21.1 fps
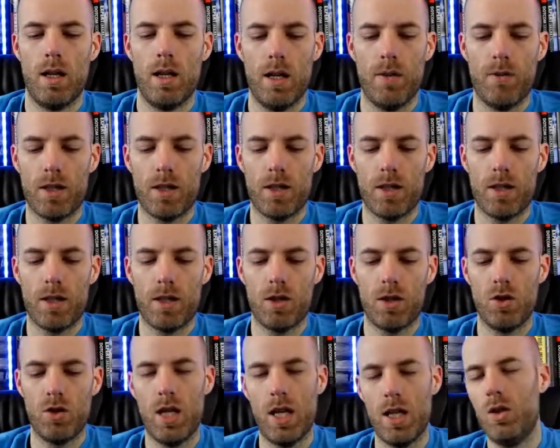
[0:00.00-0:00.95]
if I
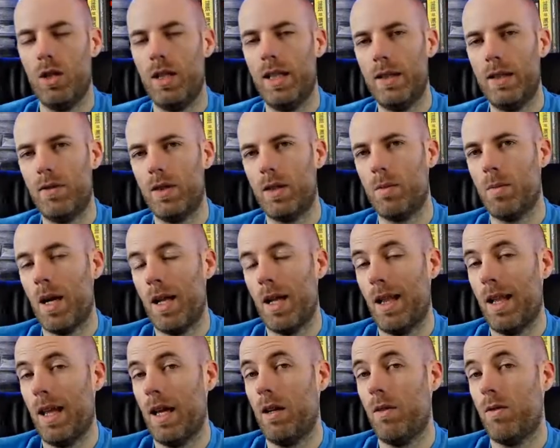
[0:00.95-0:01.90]
continue living my
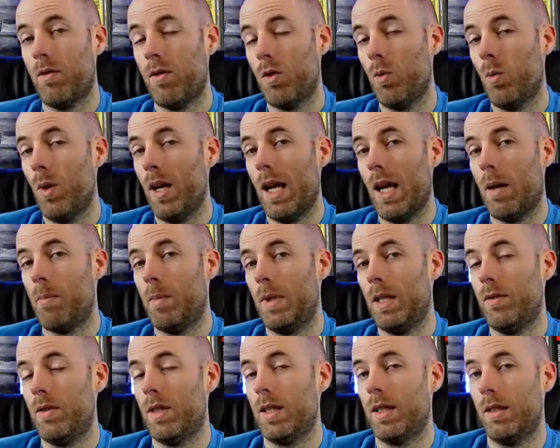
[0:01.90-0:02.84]
life the way I'm
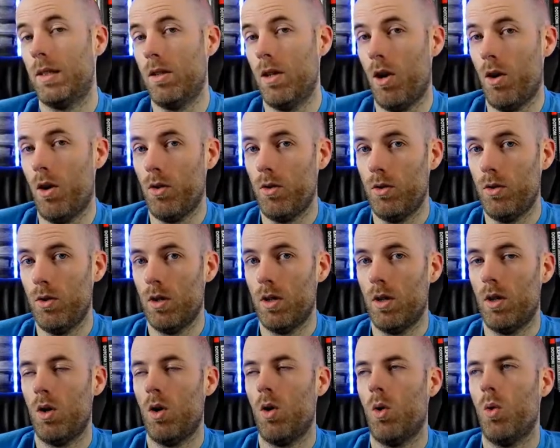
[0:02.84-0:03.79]
living it now,
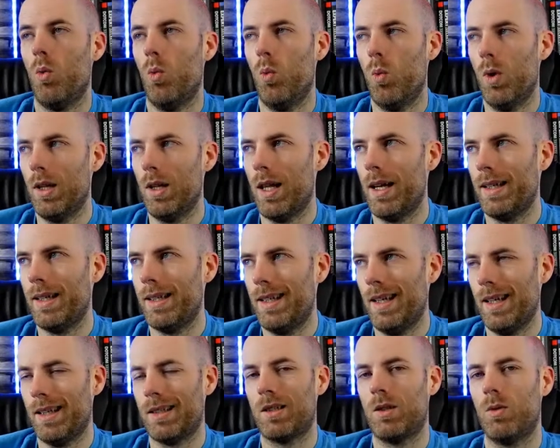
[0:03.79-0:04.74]
will I
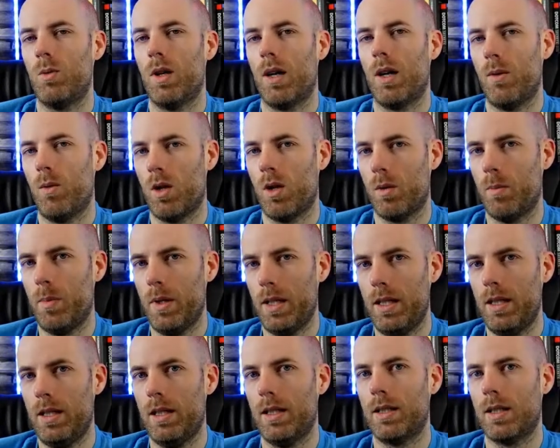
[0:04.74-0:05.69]
get to where I want to
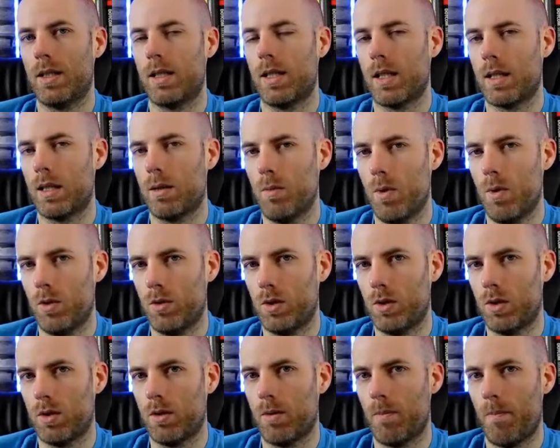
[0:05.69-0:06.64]
be in 6
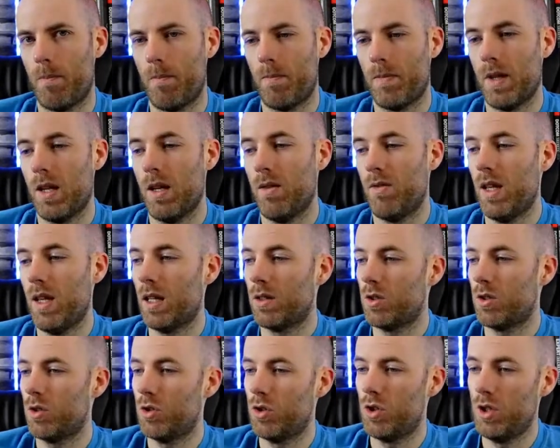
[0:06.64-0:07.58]
months? If the
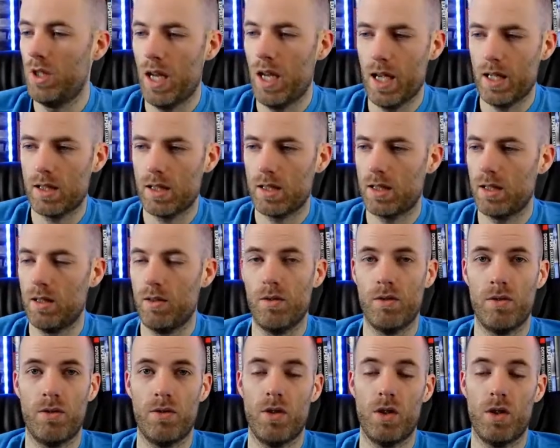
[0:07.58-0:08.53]
answer is yes,
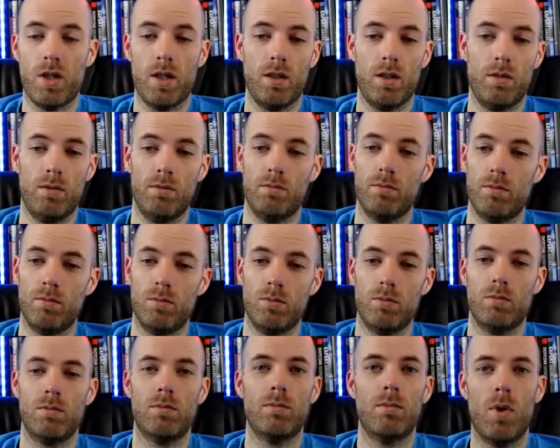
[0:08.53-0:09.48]
then fucking
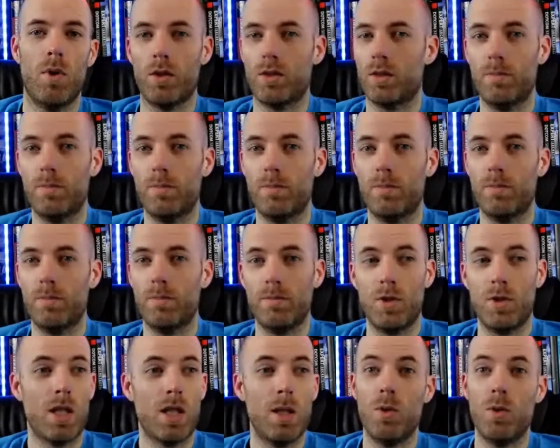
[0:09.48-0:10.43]
awesome.
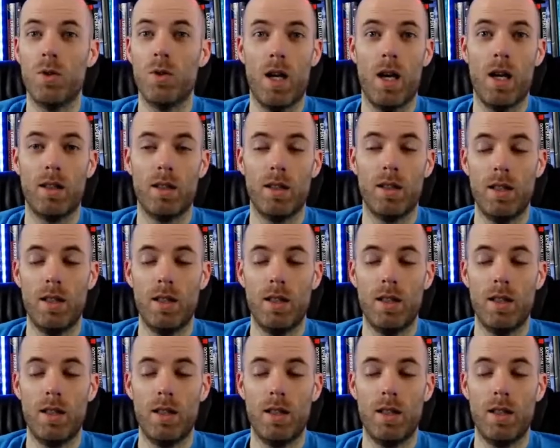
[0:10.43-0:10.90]
Just keep doing that.